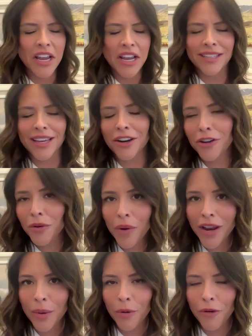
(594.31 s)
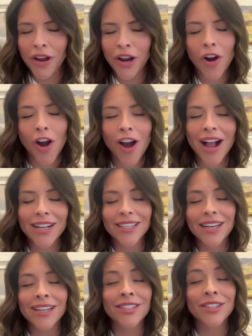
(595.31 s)
is that a good way to prevent car
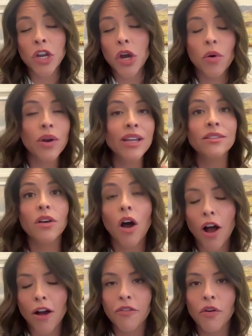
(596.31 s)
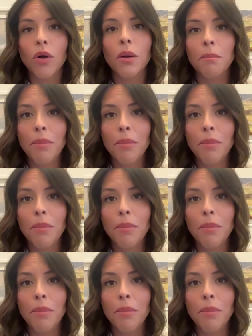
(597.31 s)
accidents? No, it's awful.